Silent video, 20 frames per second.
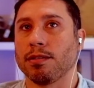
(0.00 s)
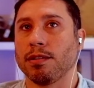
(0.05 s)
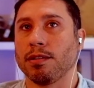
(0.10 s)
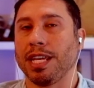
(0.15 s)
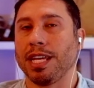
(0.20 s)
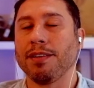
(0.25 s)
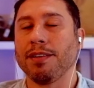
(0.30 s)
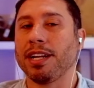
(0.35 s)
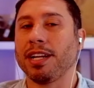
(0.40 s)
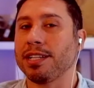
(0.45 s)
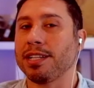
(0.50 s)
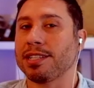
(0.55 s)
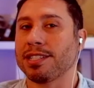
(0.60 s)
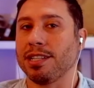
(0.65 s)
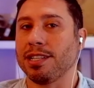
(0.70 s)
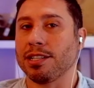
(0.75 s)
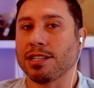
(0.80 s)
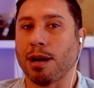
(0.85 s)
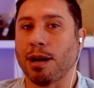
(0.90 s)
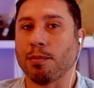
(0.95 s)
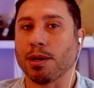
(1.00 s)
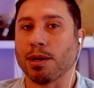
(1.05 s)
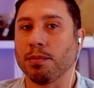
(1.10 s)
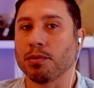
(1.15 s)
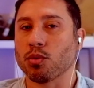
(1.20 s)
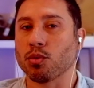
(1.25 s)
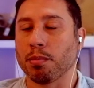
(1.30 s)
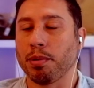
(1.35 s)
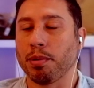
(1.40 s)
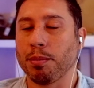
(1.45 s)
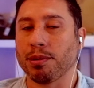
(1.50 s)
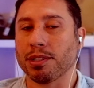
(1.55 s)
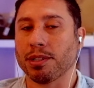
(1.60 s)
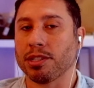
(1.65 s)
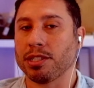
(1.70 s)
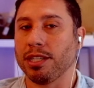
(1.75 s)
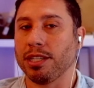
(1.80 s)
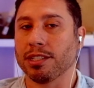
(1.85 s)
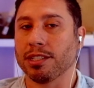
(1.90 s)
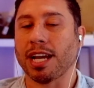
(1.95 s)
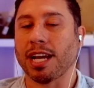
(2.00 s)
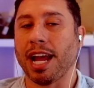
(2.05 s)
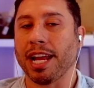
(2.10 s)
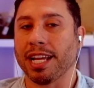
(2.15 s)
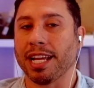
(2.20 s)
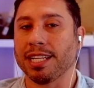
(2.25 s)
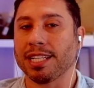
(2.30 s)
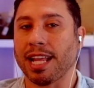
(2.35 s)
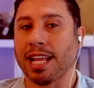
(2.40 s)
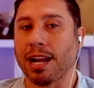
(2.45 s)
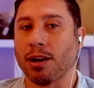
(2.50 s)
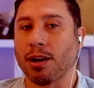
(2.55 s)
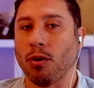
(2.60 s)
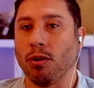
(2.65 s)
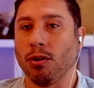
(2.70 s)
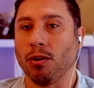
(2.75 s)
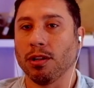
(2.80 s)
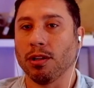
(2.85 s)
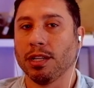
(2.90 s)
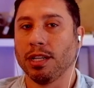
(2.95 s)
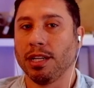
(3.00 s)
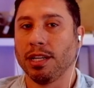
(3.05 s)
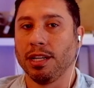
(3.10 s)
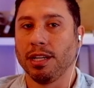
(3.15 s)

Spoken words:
Even in the suburbs where people are still tying into that whole,